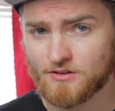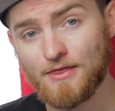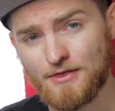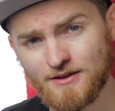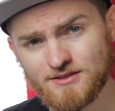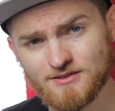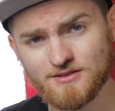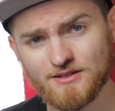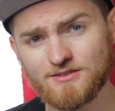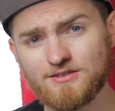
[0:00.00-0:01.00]

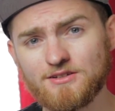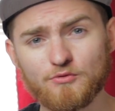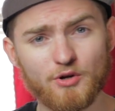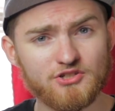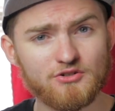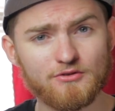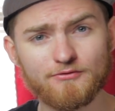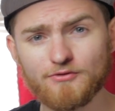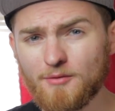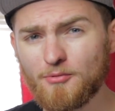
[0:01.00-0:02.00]
This is the original
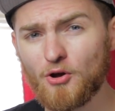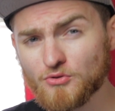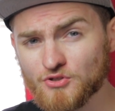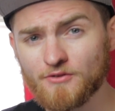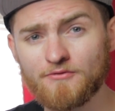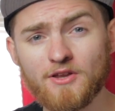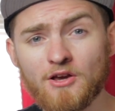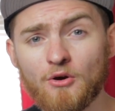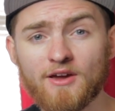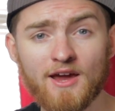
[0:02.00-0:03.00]
Flip Ultra
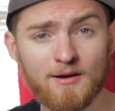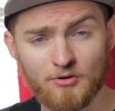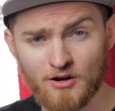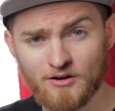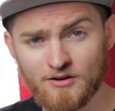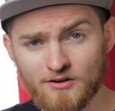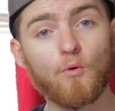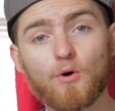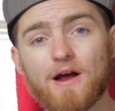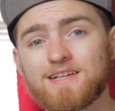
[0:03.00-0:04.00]
video camera,
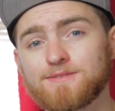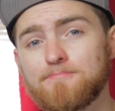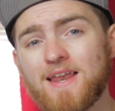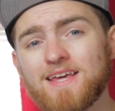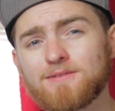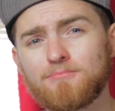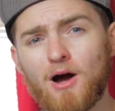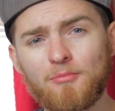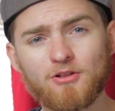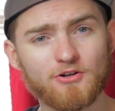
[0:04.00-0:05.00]
or as many in
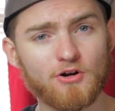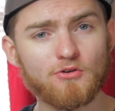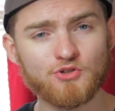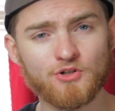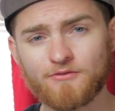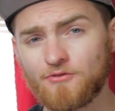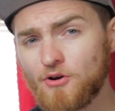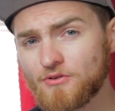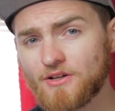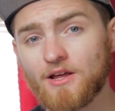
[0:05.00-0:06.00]
popular culture have
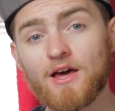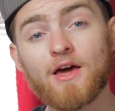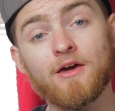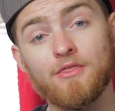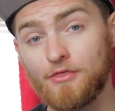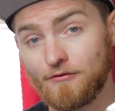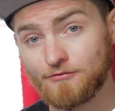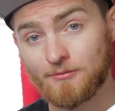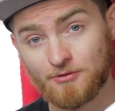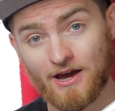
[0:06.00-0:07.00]
known it, the
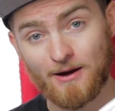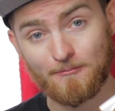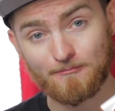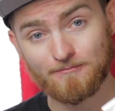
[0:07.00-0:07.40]
flip cam.